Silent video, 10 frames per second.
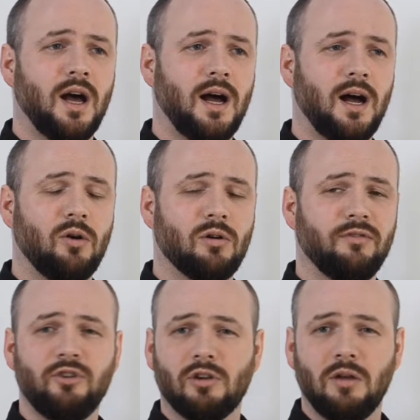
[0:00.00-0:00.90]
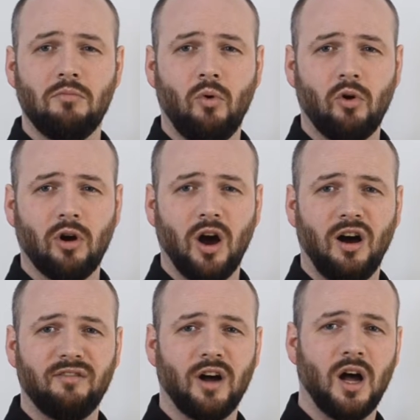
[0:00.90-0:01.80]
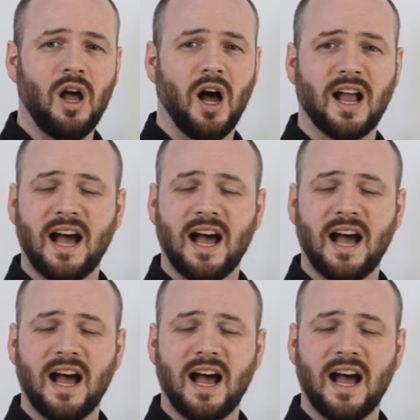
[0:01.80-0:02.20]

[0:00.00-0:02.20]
Or if you're in more of a